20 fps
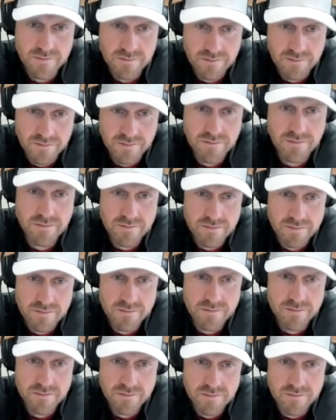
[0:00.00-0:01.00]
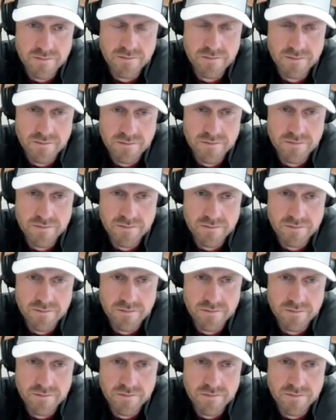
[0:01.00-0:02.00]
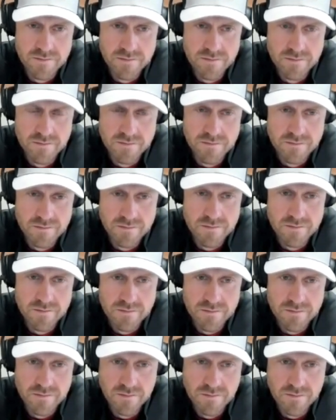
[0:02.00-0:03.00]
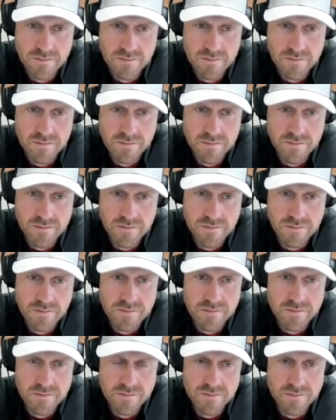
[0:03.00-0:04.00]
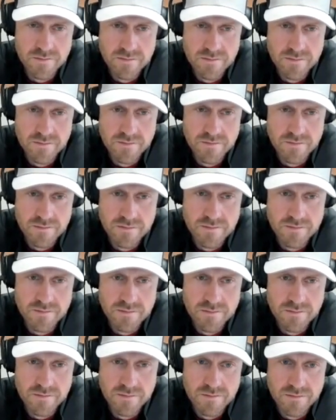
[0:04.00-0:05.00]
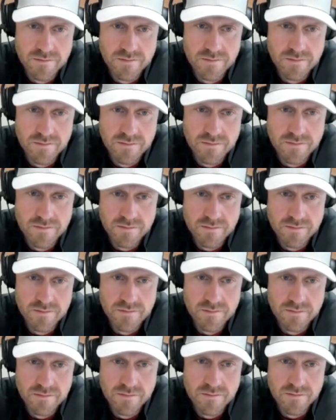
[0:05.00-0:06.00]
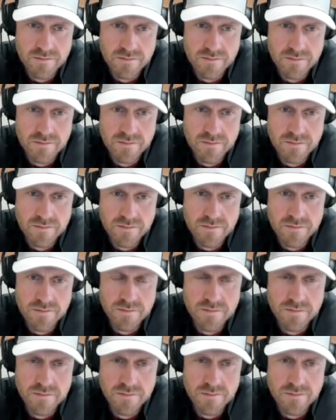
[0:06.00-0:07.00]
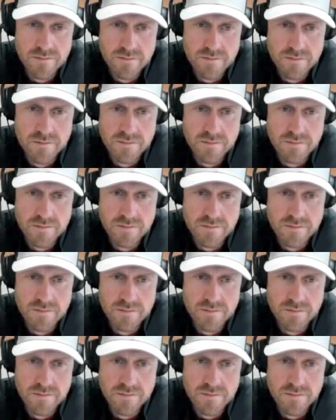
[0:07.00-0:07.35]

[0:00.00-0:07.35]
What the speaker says: (not speaking)